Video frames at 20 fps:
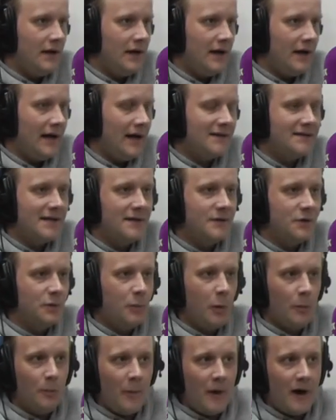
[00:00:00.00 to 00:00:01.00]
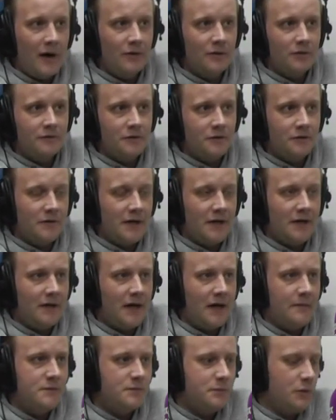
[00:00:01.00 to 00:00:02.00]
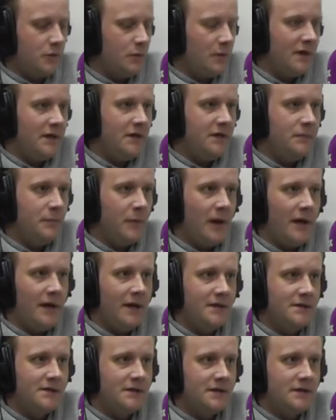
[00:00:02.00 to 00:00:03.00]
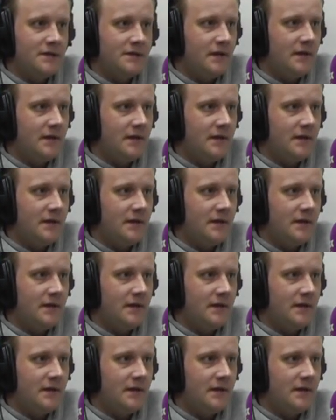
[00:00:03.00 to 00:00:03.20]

has ended up umpiring a few of their games, but when he plays, it,